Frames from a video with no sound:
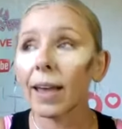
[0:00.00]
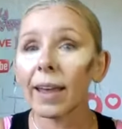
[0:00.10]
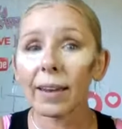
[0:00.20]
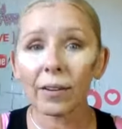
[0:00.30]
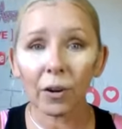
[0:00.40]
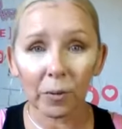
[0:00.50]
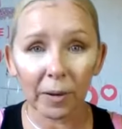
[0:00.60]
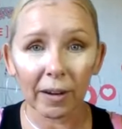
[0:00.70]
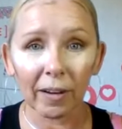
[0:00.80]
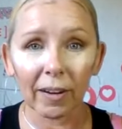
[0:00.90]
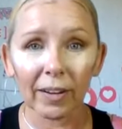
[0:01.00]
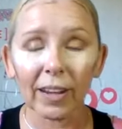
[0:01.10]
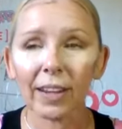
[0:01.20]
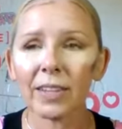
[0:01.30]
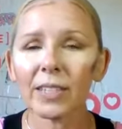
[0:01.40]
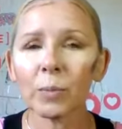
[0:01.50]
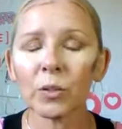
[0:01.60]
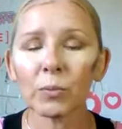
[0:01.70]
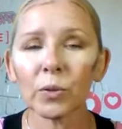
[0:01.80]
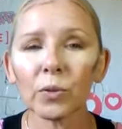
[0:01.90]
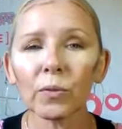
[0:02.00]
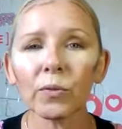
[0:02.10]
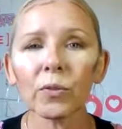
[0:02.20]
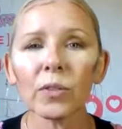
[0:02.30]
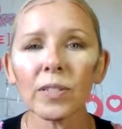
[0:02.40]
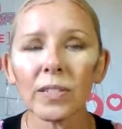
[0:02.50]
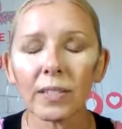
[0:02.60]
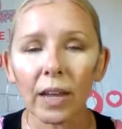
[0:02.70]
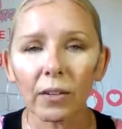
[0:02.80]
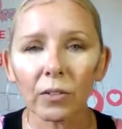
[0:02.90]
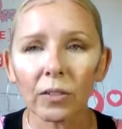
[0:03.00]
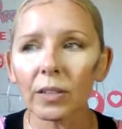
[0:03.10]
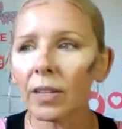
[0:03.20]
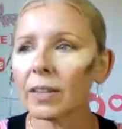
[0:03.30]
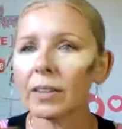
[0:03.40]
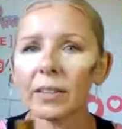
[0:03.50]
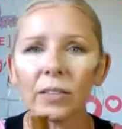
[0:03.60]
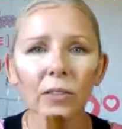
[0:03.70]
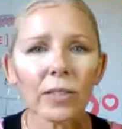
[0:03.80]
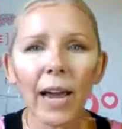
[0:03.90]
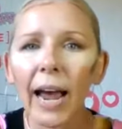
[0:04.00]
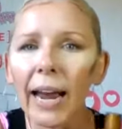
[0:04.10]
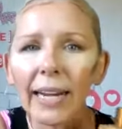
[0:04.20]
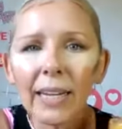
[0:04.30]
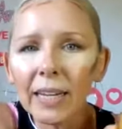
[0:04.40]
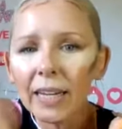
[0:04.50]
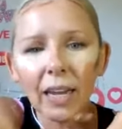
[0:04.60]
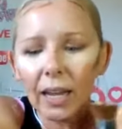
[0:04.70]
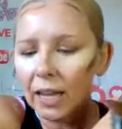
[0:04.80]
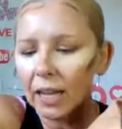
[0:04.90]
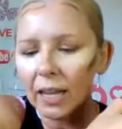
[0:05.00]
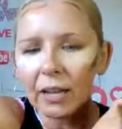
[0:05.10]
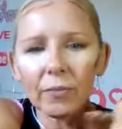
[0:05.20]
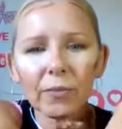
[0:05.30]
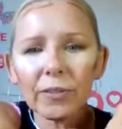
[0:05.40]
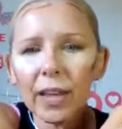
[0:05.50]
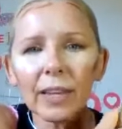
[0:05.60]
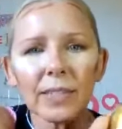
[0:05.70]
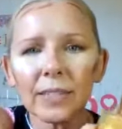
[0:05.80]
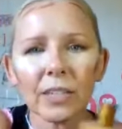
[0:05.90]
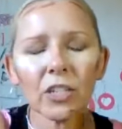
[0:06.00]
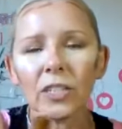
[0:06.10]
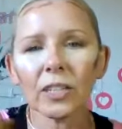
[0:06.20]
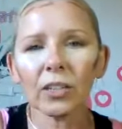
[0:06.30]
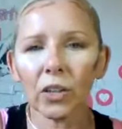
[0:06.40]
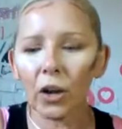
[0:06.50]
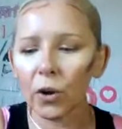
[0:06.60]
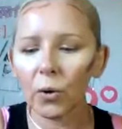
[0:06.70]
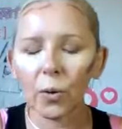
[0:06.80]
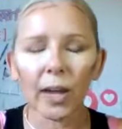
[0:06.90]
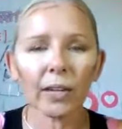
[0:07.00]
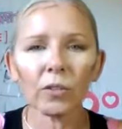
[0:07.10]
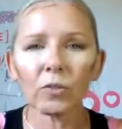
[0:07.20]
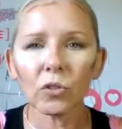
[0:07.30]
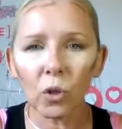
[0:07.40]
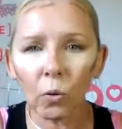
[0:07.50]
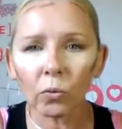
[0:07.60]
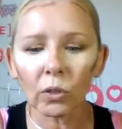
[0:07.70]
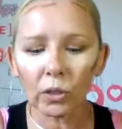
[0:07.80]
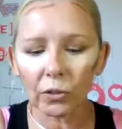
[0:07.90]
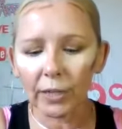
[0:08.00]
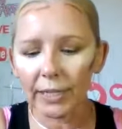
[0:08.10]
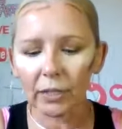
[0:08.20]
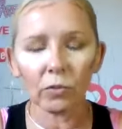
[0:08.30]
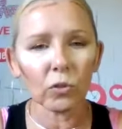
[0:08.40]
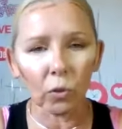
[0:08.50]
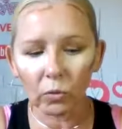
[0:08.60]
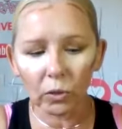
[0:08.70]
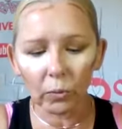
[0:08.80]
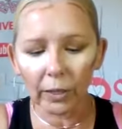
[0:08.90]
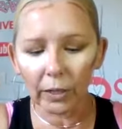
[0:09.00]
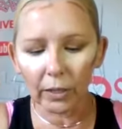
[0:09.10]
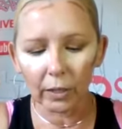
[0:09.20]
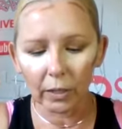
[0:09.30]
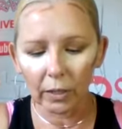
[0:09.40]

and oh my god it is the most beautiful subtle little tiny flecks that just glow and you don't look crazy you don't look weird